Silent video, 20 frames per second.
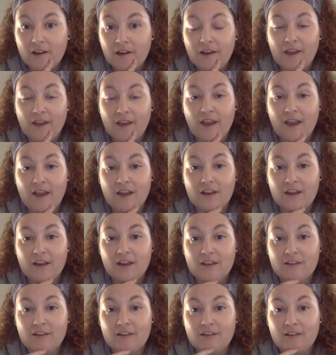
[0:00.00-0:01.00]
and
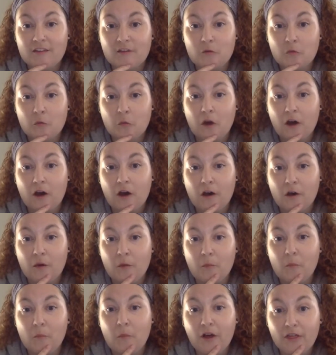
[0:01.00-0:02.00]
his
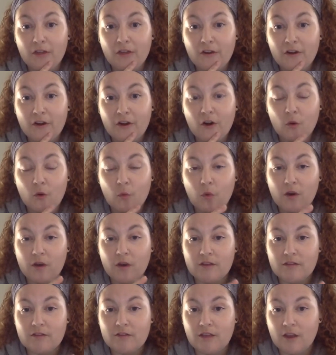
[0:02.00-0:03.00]
mother
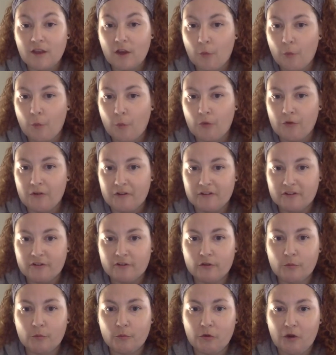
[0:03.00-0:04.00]
was like a
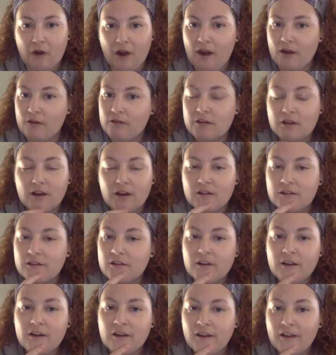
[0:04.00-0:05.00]
brindle brown
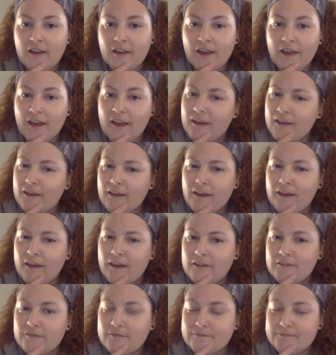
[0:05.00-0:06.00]
color. And
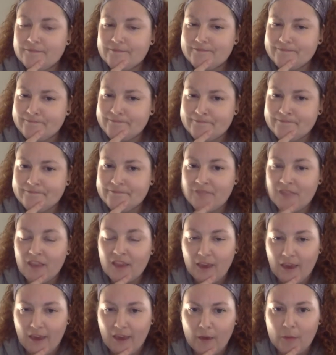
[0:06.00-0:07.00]
yet,
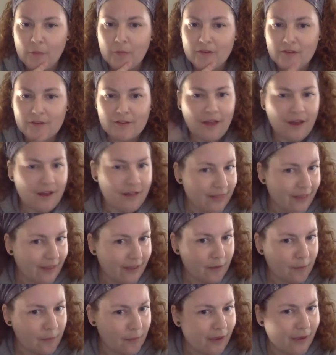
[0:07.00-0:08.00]
Gabe is a lot
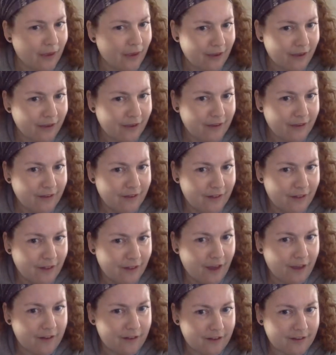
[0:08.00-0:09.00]
like me,
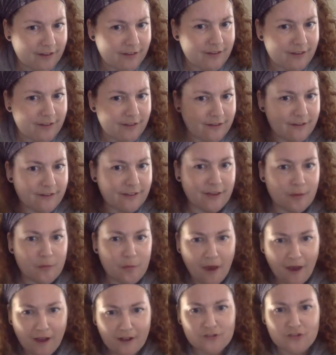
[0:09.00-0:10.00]
not necessarily
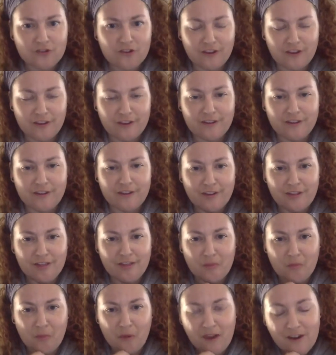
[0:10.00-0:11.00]
matching
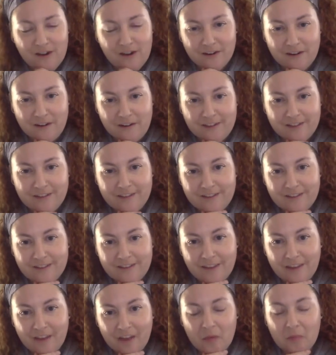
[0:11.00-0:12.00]
the parents,
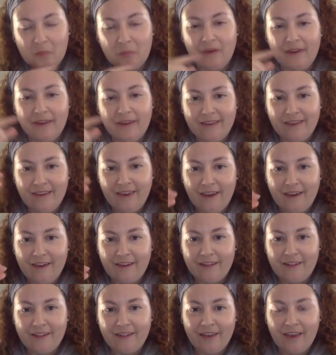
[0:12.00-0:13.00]
but
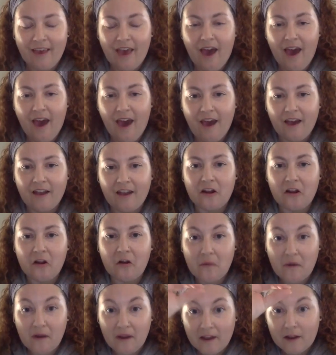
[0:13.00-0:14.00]
yet had a
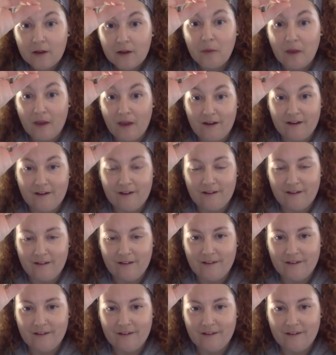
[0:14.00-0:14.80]
grandparent